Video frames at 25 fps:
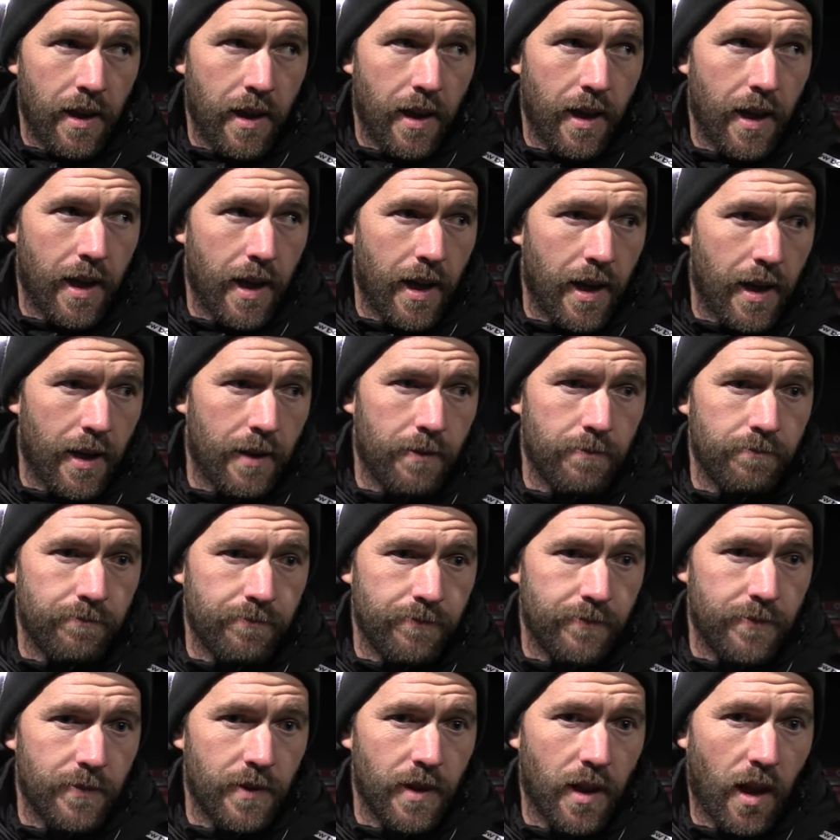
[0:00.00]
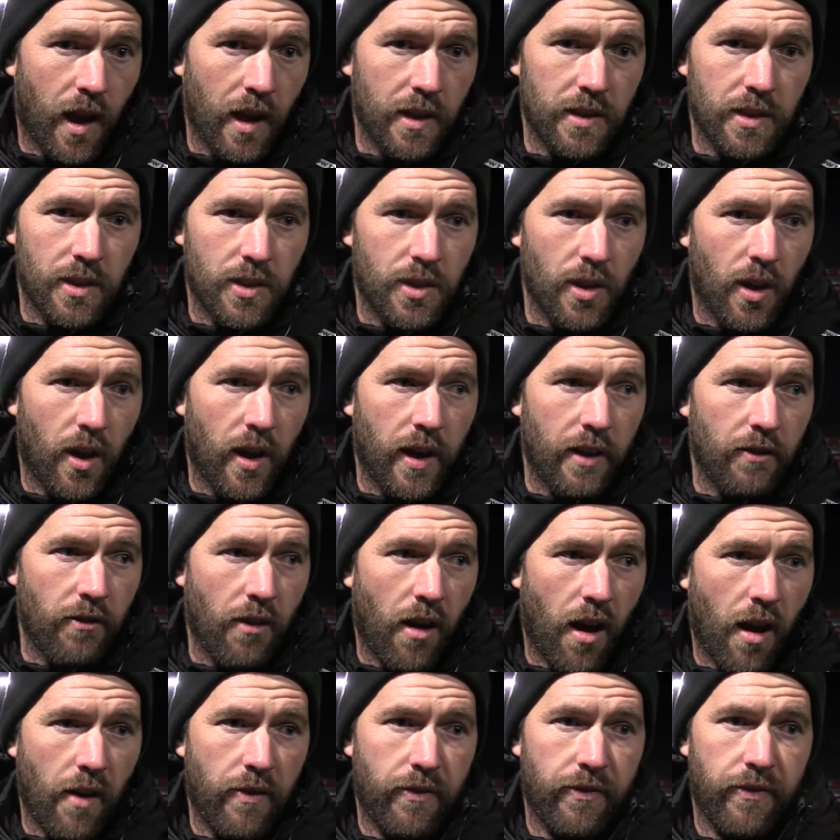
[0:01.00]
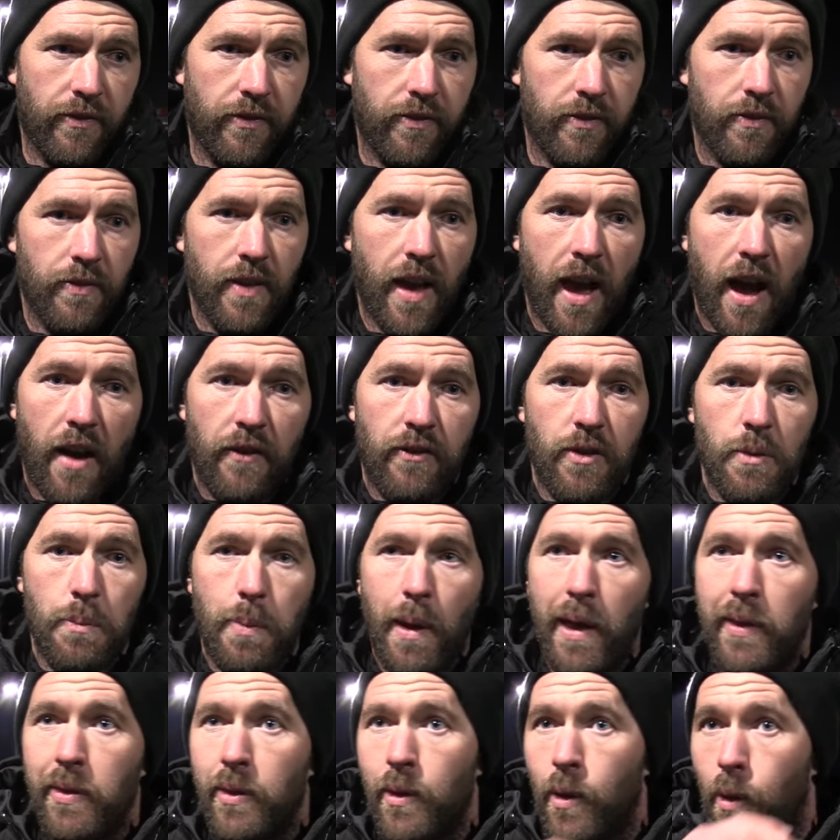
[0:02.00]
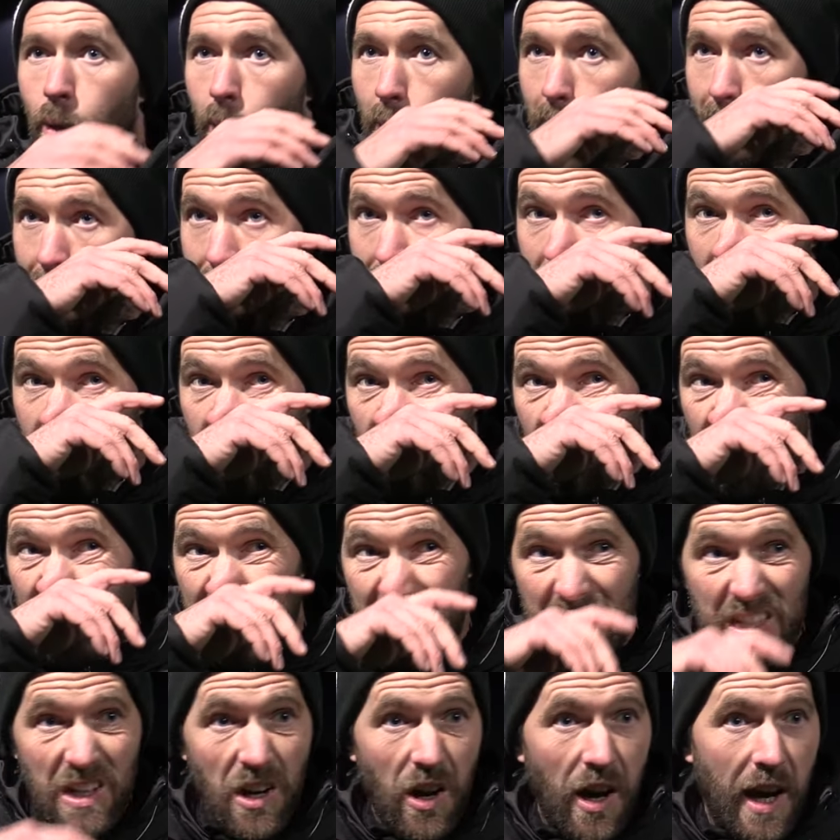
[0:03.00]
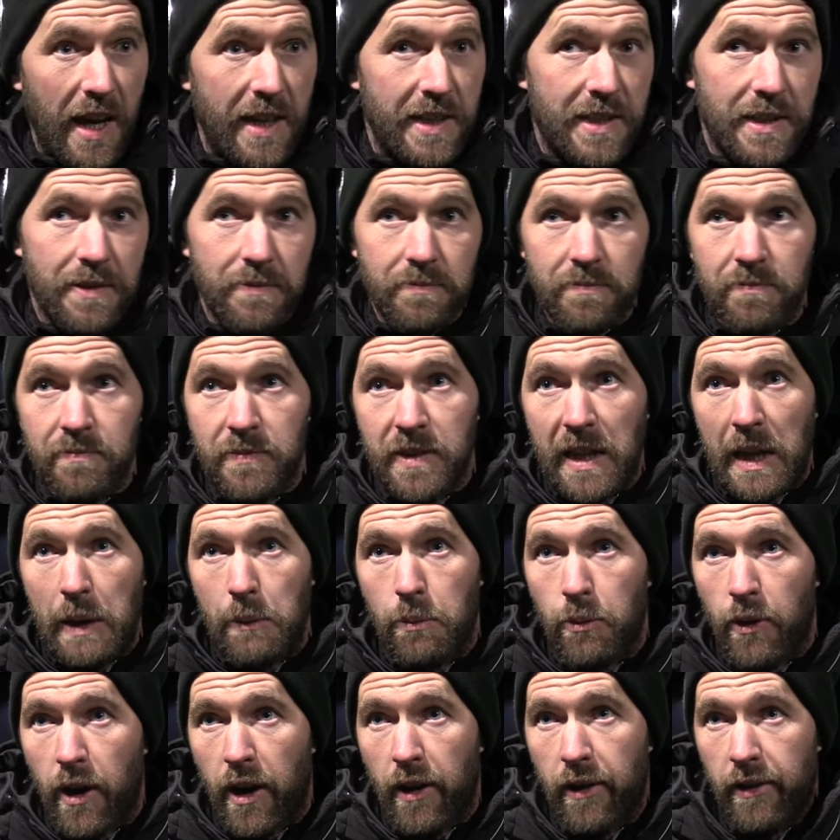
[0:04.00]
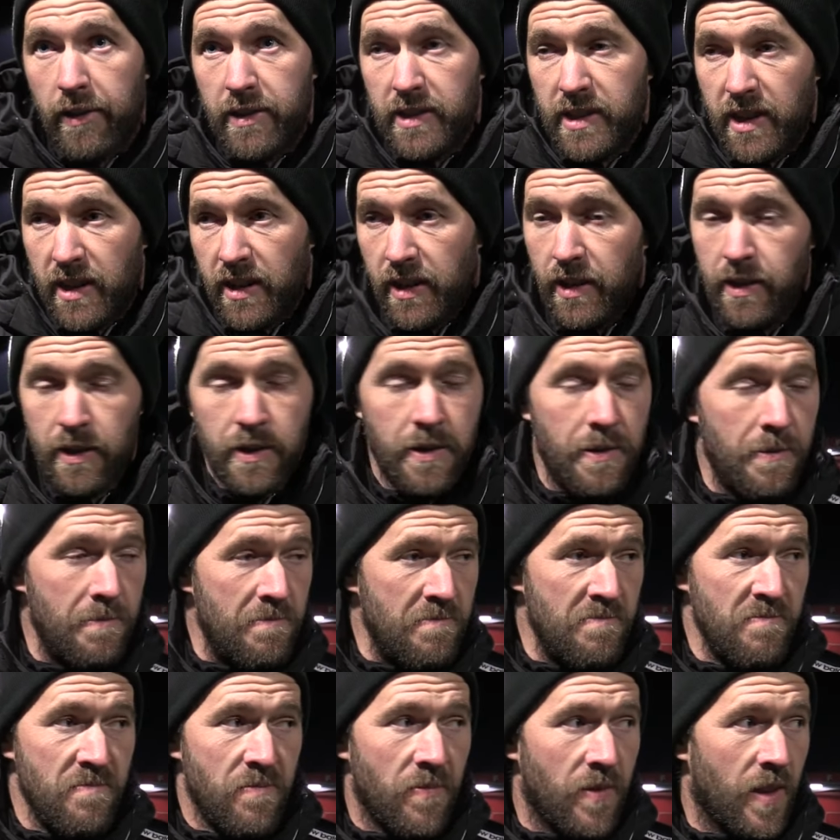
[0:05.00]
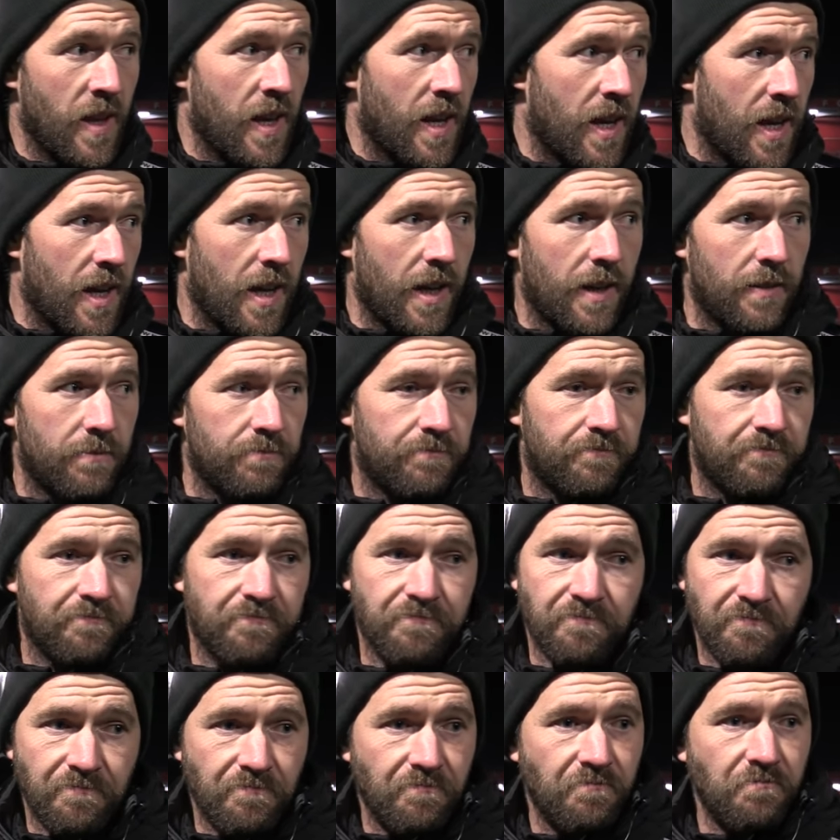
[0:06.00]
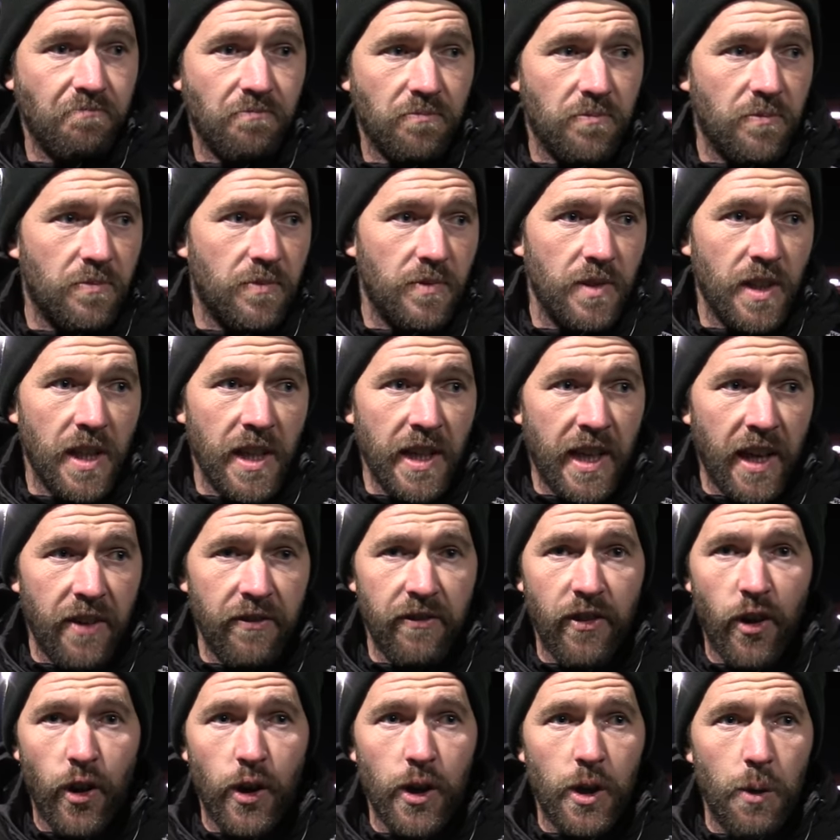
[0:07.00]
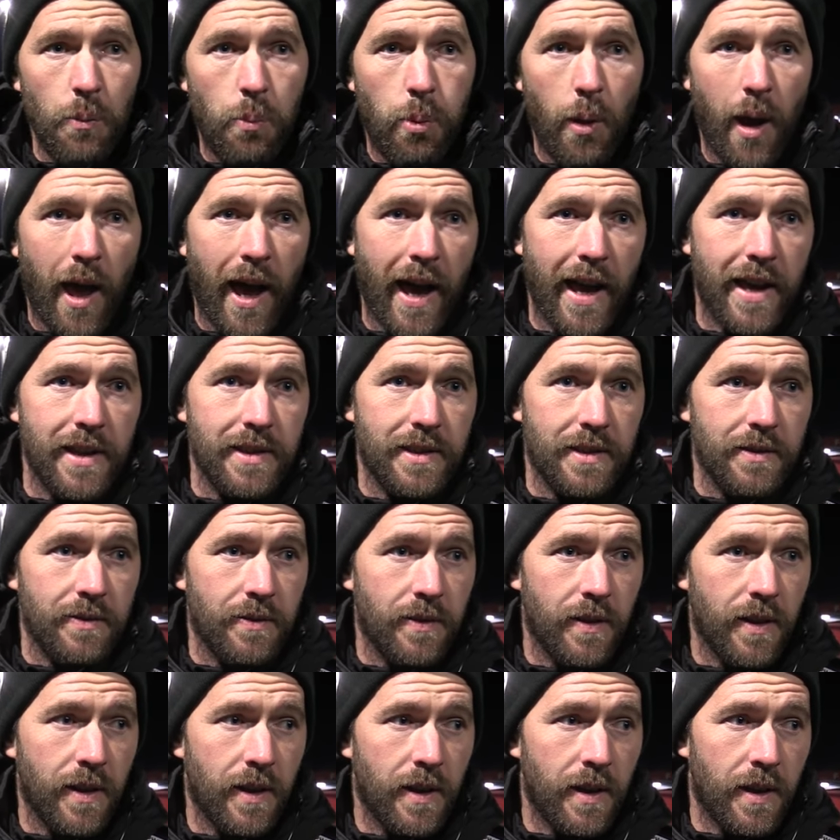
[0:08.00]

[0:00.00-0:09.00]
um, likes of Charlie Ruff, Alfie Bendel, these guys in deeper areas. are um, getting very good players, and